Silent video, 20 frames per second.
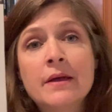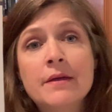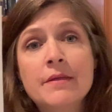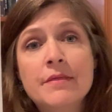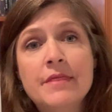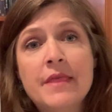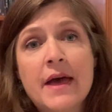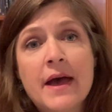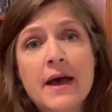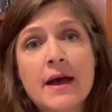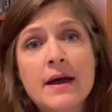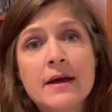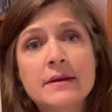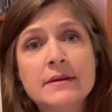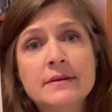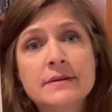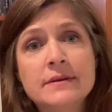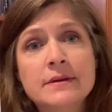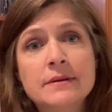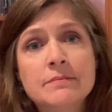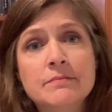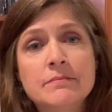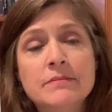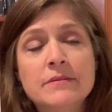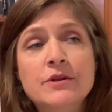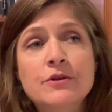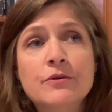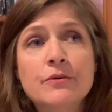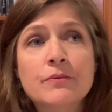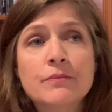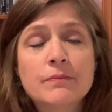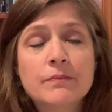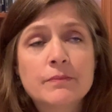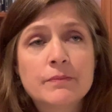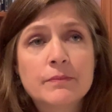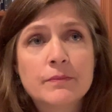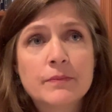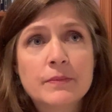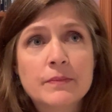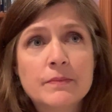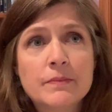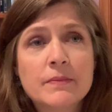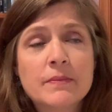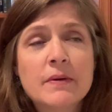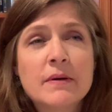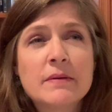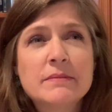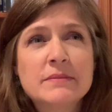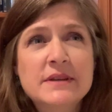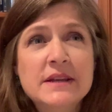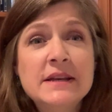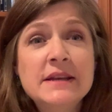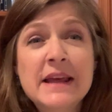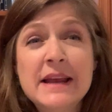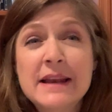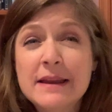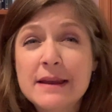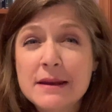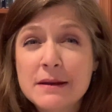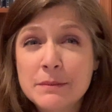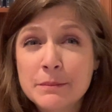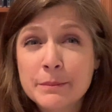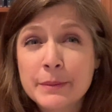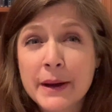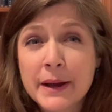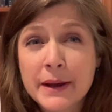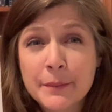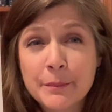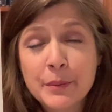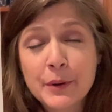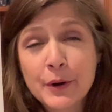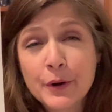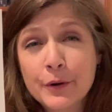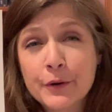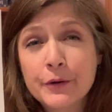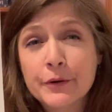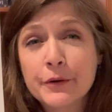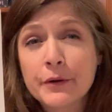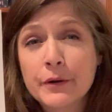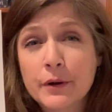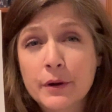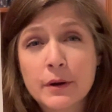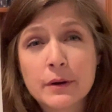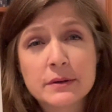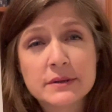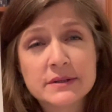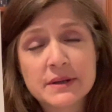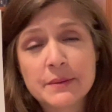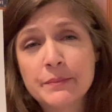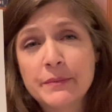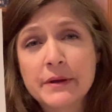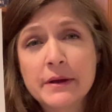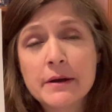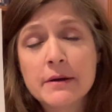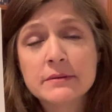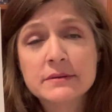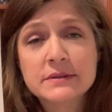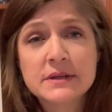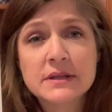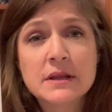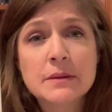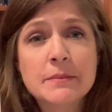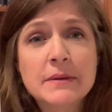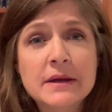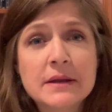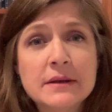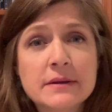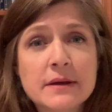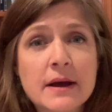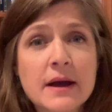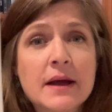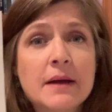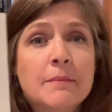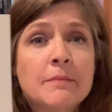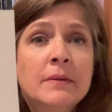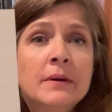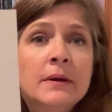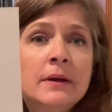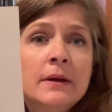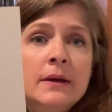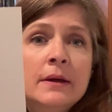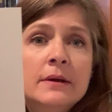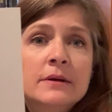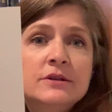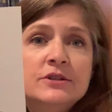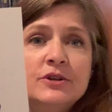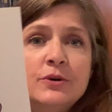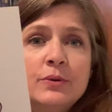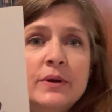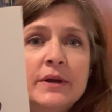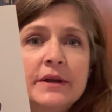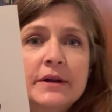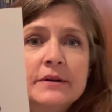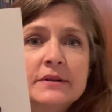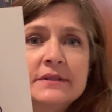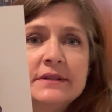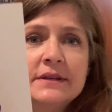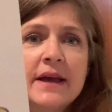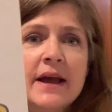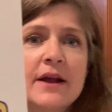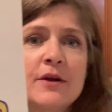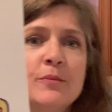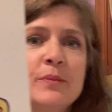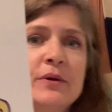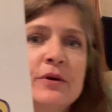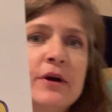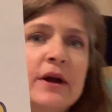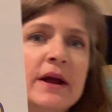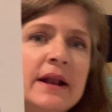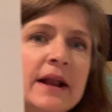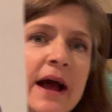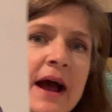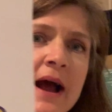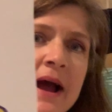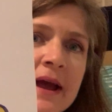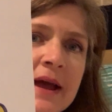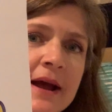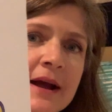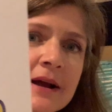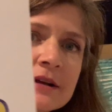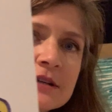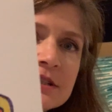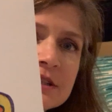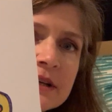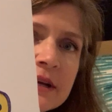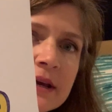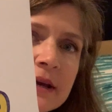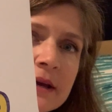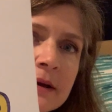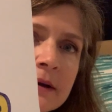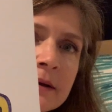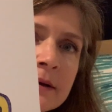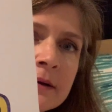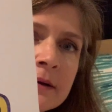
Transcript: that, you know, didn't get eaten by a bird or something else in the meantime. So here's a caterpillar, and I actually